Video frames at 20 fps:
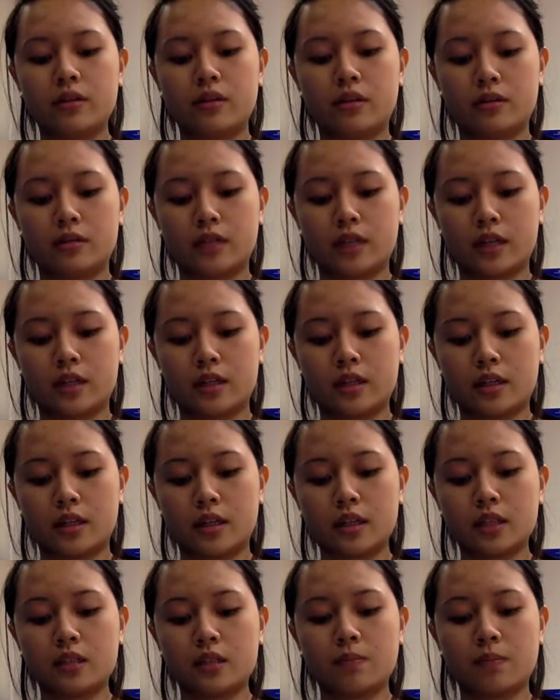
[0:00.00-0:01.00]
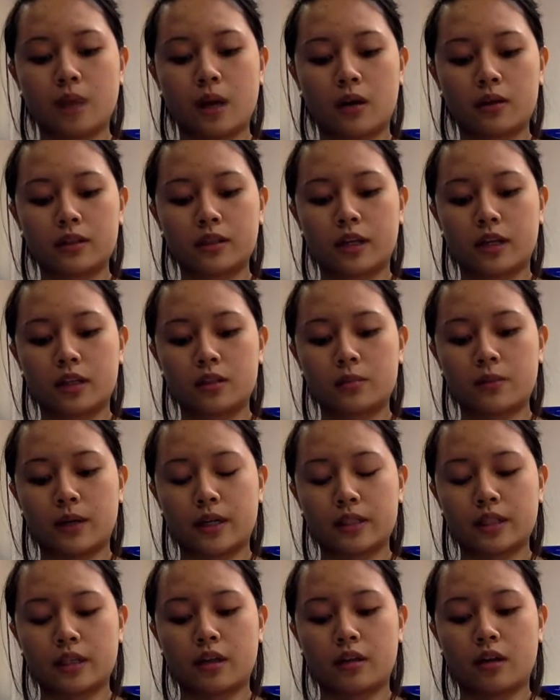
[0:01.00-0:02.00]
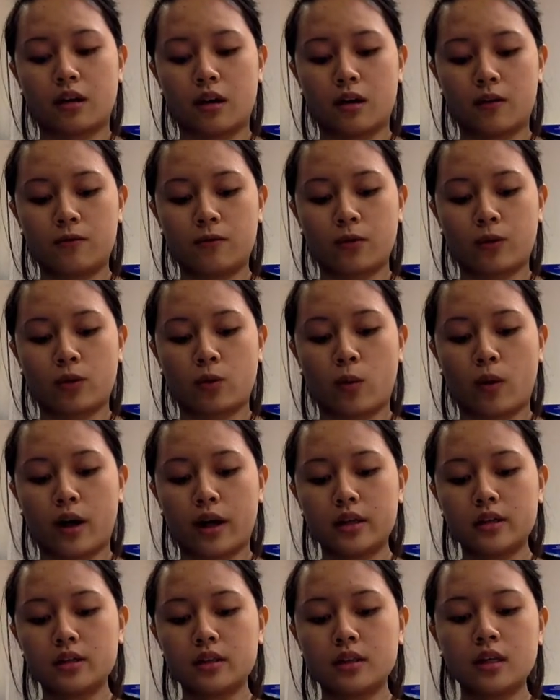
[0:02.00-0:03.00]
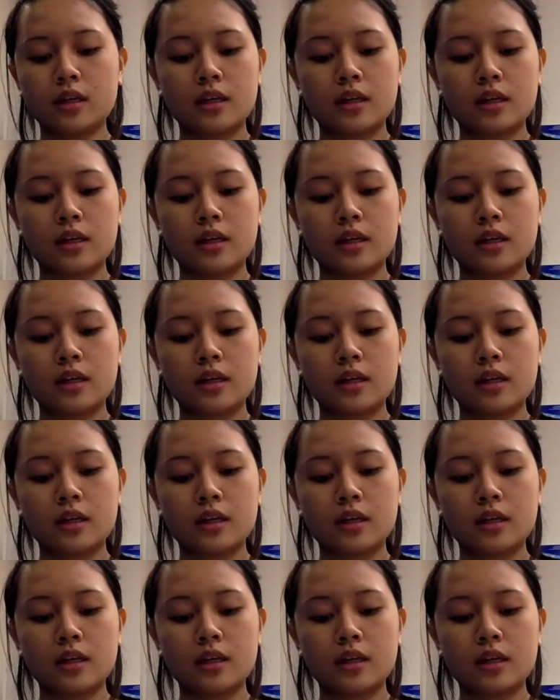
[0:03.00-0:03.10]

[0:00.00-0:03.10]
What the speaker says: No tenderness. Vowel sounds present in all 4 quads.